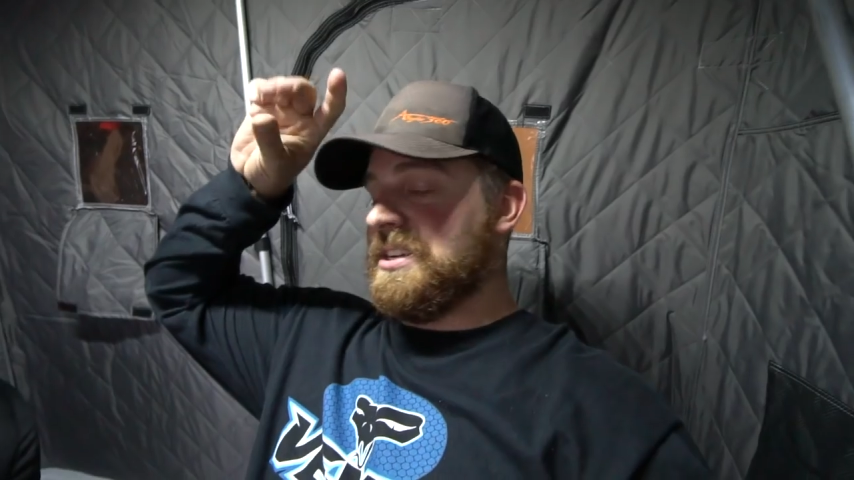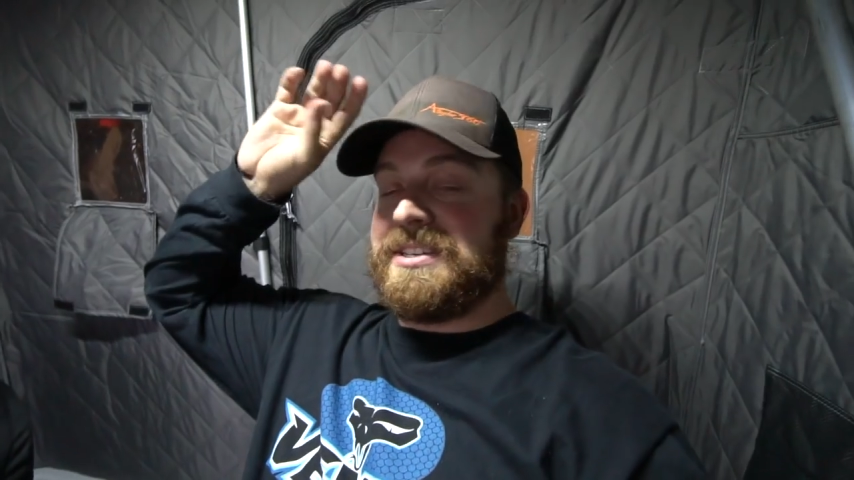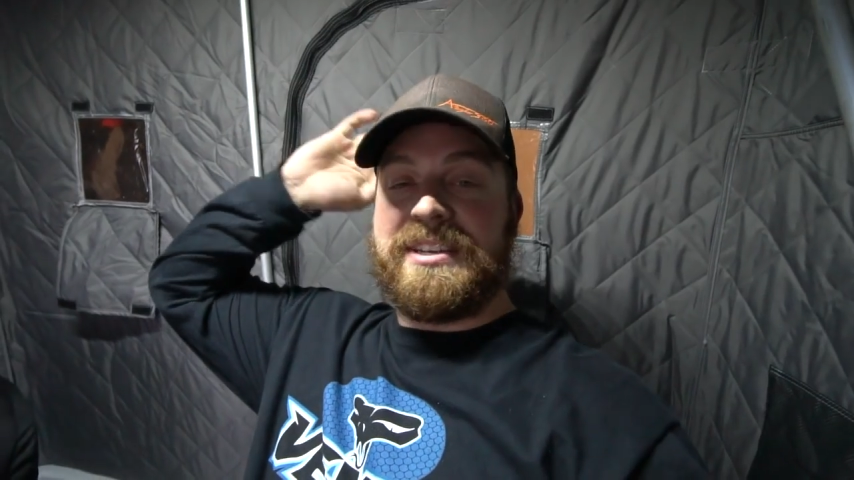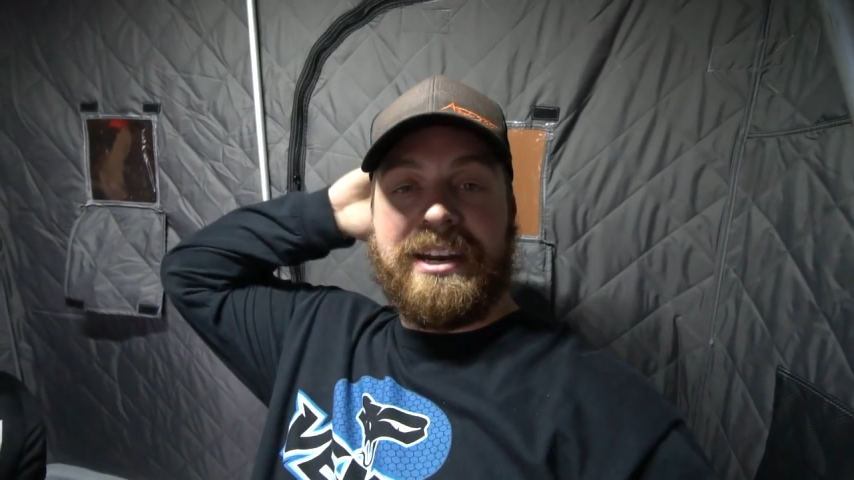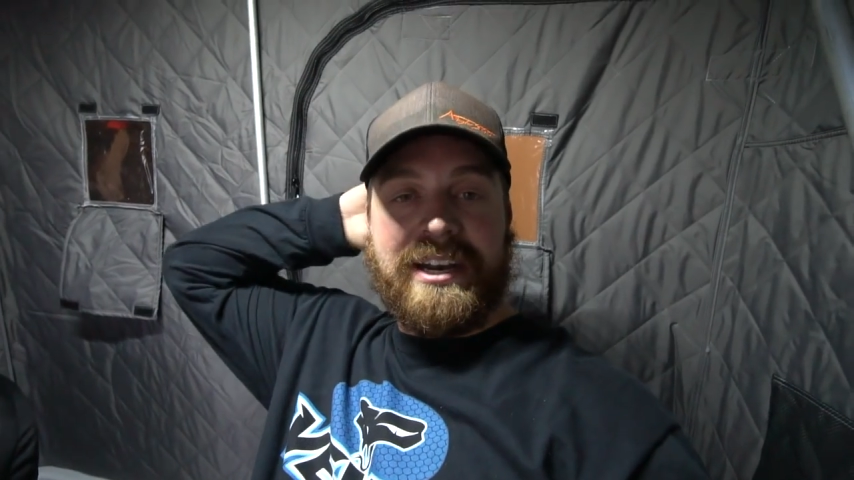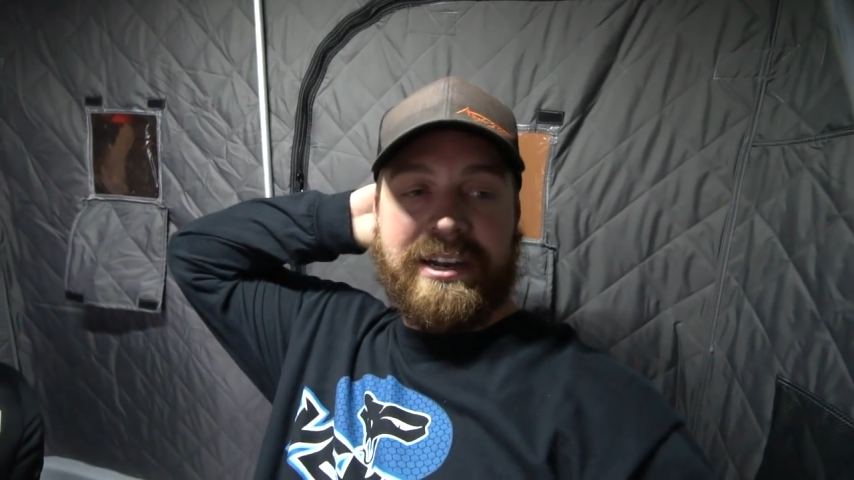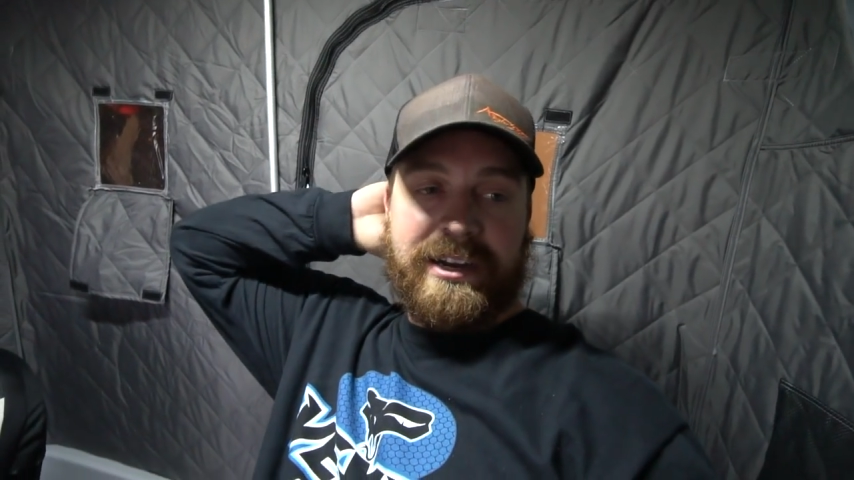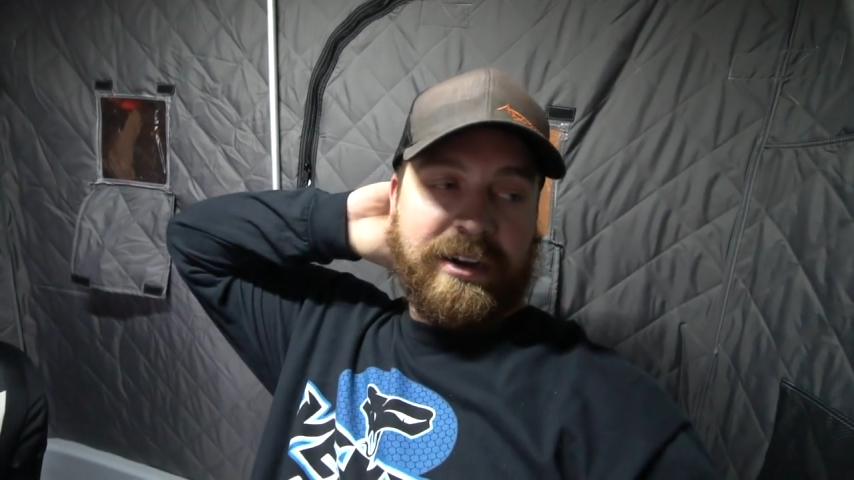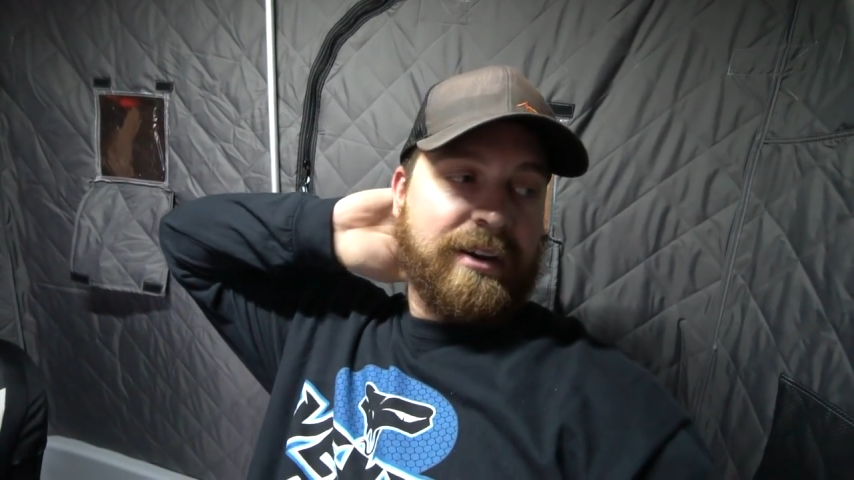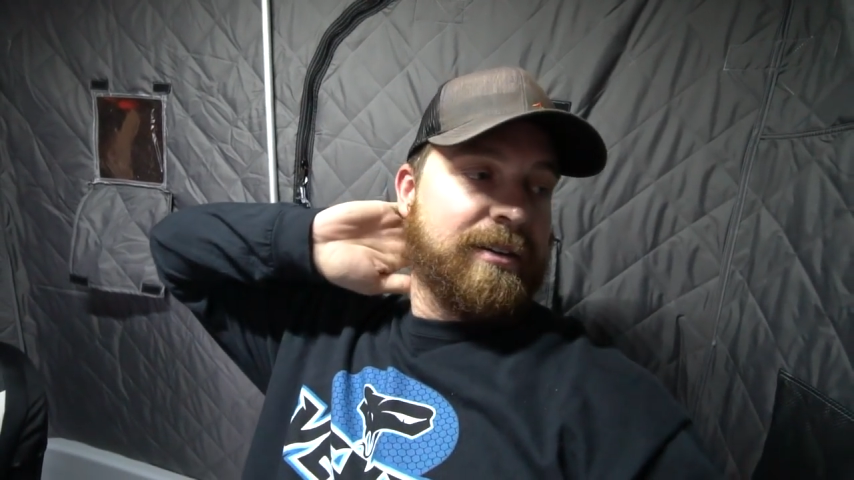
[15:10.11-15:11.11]
just sitting in
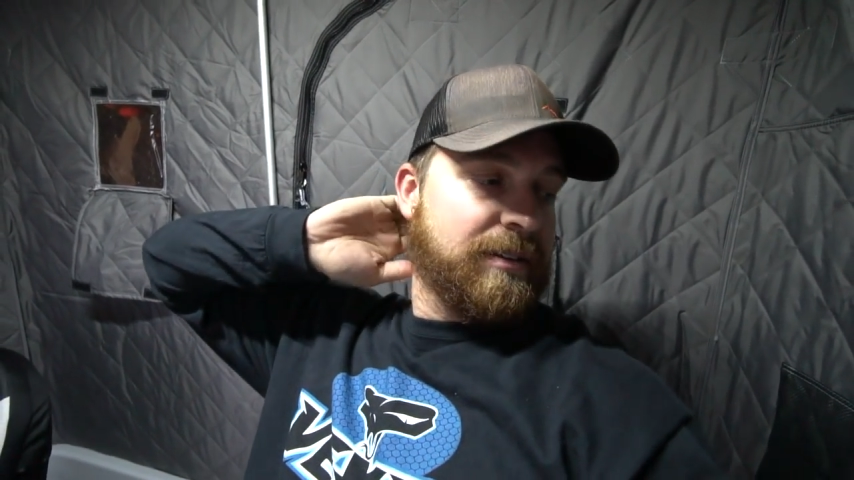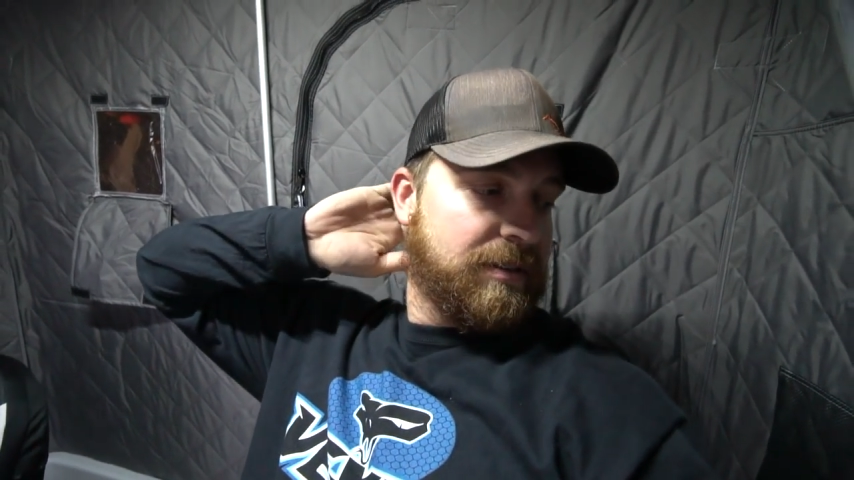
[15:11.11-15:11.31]
here.